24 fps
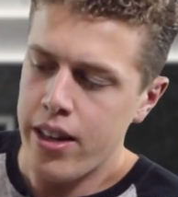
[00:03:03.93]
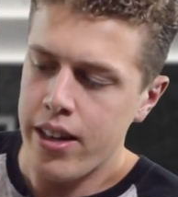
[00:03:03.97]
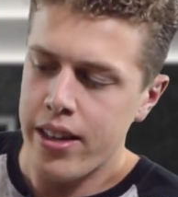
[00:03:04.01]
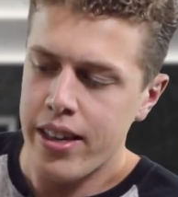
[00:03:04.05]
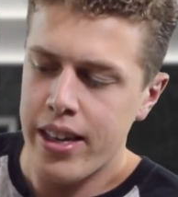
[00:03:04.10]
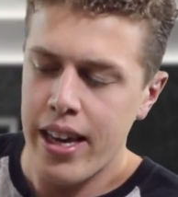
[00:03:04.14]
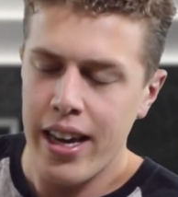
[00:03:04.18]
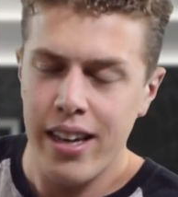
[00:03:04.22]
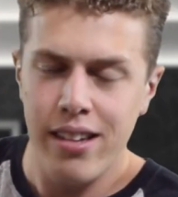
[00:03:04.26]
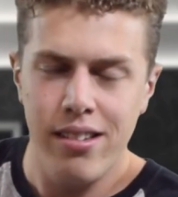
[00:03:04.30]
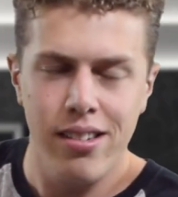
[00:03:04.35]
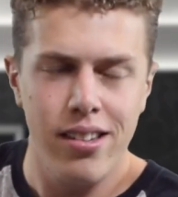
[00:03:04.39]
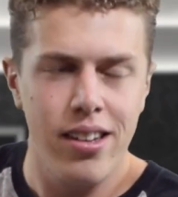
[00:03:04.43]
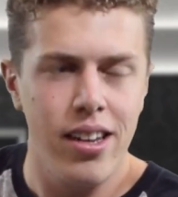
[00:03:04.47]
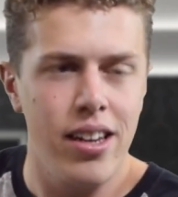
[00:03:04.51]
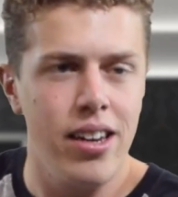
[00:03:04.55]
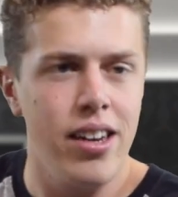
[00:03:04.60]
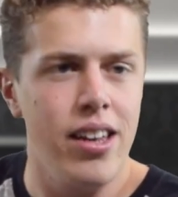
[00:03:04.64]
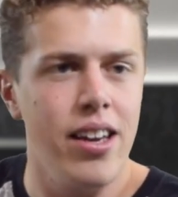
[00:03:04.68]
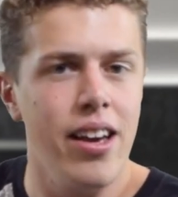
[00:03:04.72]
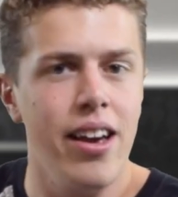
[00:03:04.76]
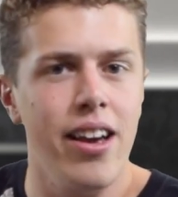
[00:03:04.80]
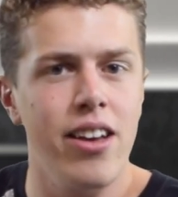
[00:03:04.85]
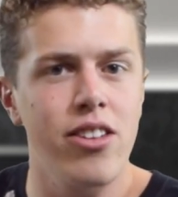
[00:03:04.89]

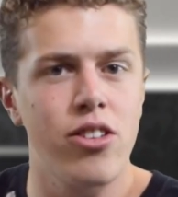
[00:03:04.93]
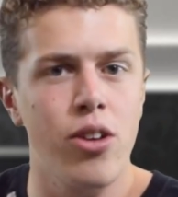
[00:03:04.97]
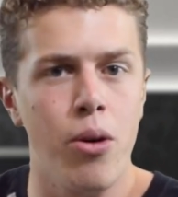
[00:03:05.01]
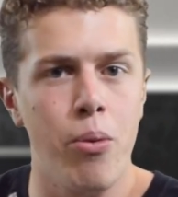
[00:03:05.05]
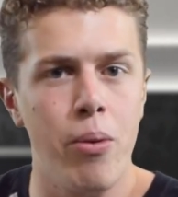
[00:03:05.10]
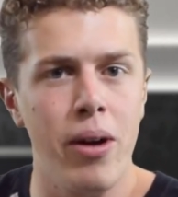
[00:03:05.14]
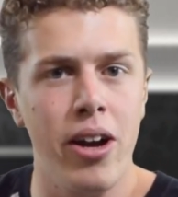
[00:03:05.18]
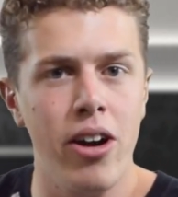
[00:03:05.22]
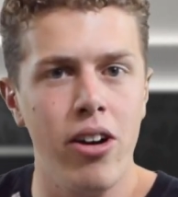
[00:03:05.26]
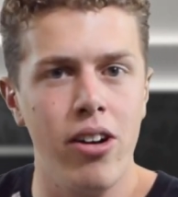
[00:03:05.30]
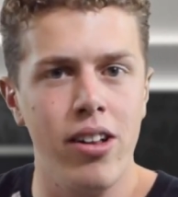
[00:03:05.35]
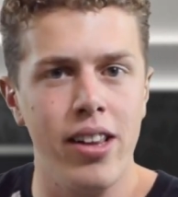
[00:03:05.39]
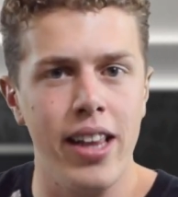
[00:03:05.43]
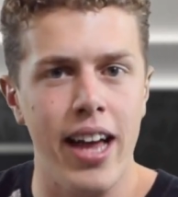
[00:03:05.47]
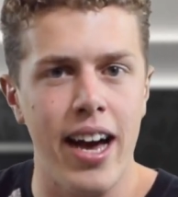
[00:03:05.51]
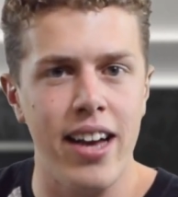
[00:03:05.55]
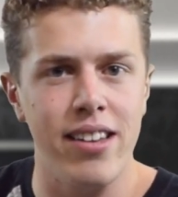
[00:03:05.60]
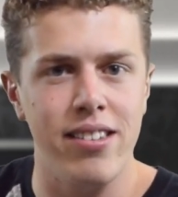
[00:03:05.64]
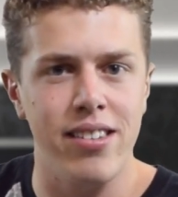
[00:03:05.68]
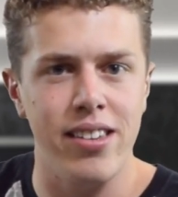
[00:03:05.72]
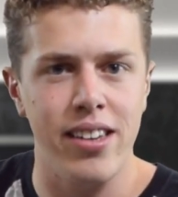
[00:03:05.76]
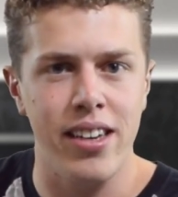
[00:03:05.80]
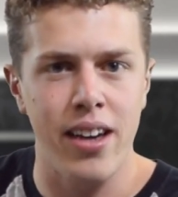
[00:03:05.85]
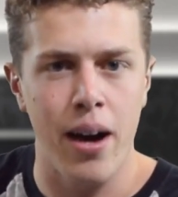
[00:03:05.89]
Kingston is a real
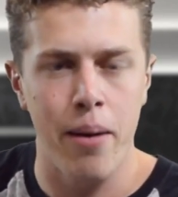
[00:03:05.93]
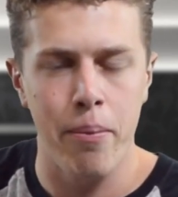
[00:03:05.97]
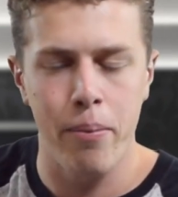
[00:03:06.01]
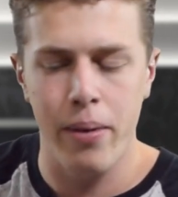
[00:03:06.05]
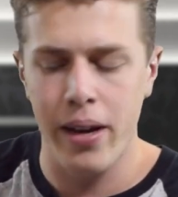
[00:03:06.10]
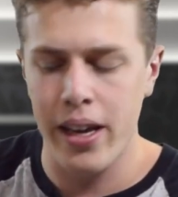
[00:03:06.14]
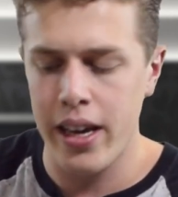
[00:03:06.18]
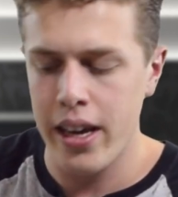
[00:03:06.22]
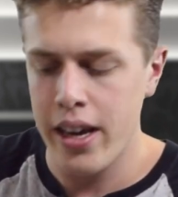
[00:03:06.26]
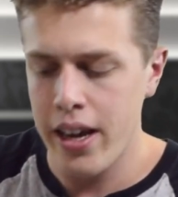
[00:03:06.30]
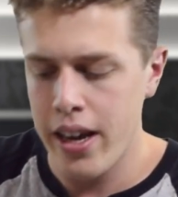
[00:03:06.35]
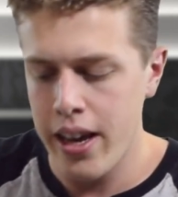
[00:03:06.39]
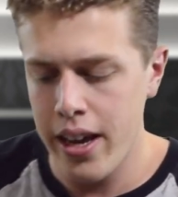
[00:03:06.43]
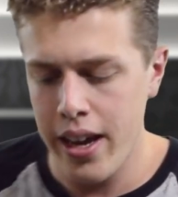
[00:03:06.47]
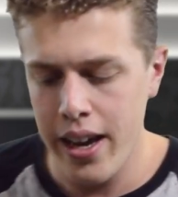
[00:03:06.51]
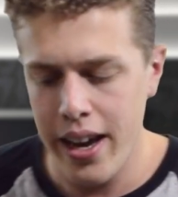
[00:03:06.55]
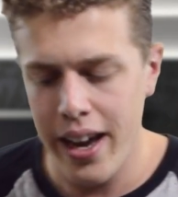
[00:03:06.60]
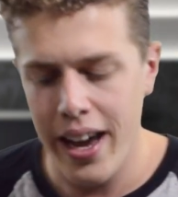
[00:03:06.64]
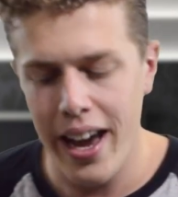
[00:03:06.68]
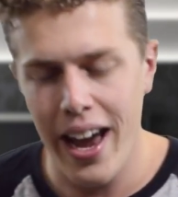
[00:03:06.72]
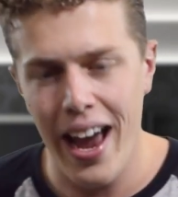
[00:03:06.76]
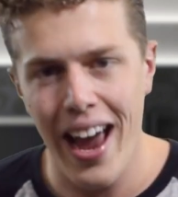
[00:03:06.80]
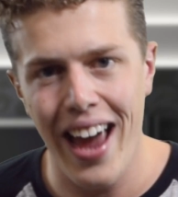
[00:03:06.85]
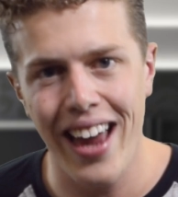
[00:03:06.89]
classy company
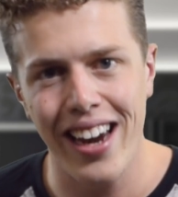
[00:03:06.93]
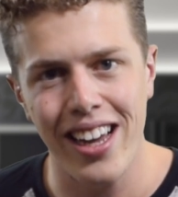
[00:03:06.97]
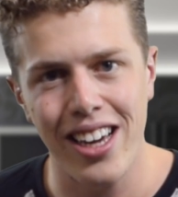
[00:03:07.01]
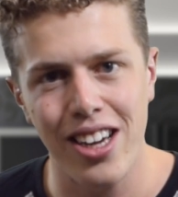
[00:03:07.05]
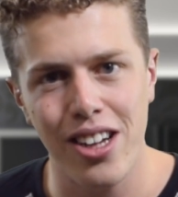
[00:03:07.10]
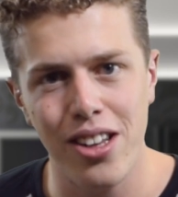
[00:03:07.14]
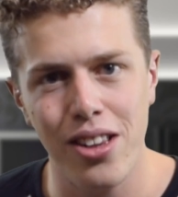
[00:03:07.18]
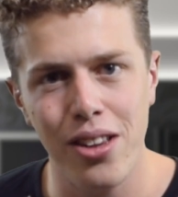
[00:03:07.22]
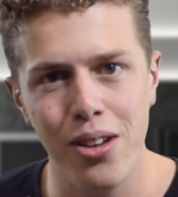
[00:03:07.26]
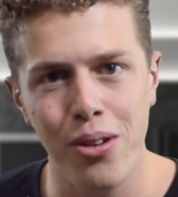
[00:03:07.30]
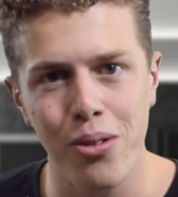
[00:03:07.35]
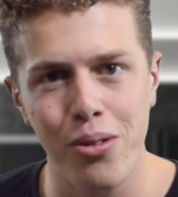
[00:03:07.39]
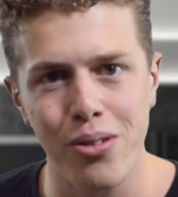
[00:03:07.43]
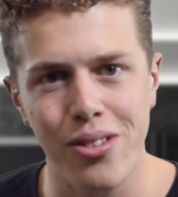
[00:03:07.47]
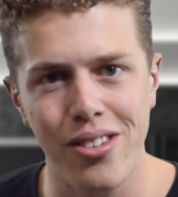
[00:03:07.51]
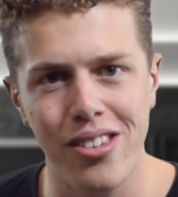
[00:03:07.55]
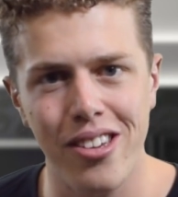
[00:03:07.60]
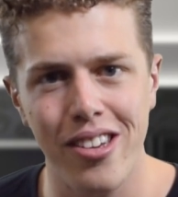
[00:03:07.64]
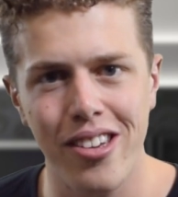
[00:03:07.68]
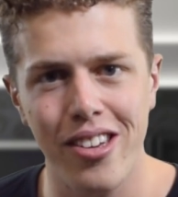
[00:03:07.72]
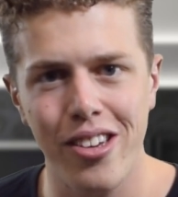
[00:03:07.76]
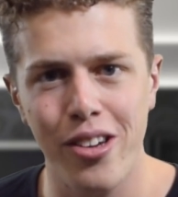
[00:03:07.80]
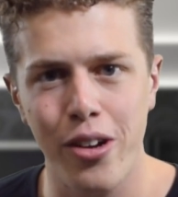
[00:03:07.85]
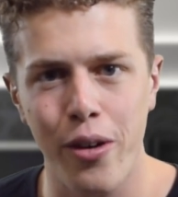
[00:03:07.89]
and
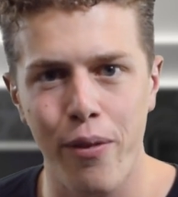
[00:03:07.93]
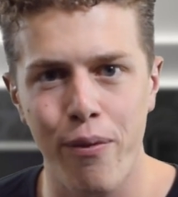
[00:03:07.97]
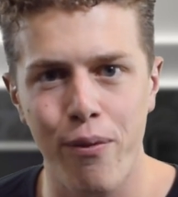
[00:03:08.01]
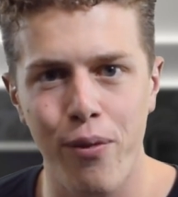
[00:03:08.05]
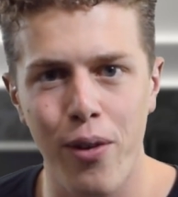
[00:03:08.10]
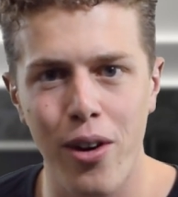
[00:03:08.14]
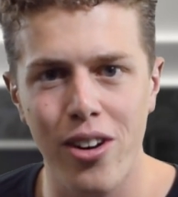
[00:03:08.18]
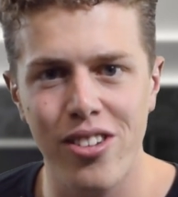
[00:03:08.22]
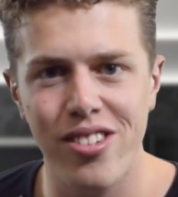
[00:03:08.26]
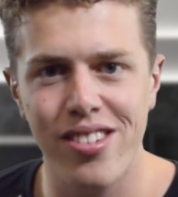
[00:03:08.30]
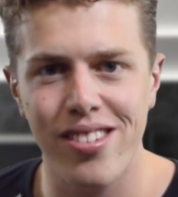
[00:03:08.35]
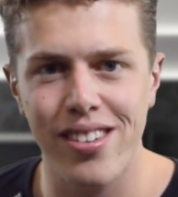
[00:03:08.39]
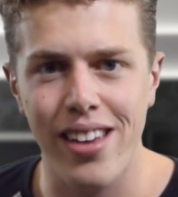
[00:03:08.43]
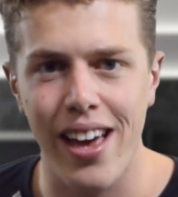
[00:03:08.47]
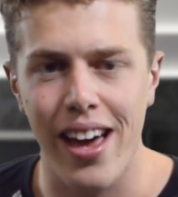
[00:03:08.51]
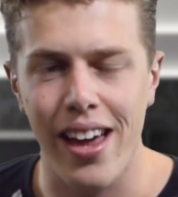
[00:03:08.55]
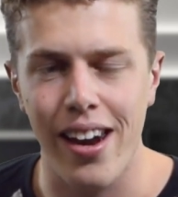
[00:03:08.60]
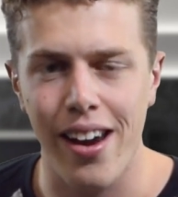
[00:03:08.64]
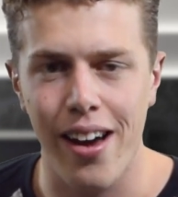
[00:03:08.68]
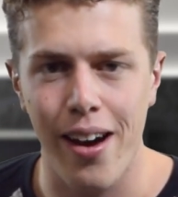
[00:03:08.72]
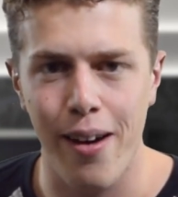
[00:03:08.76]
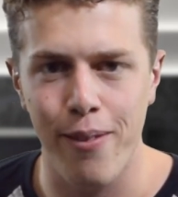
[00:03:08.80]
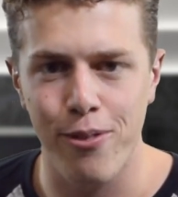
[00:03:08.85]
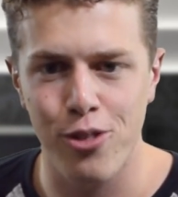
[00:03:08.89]
includes your first
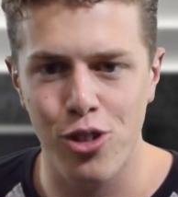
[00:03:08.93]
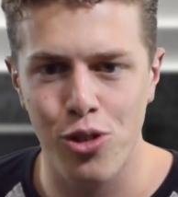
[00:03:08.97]
set of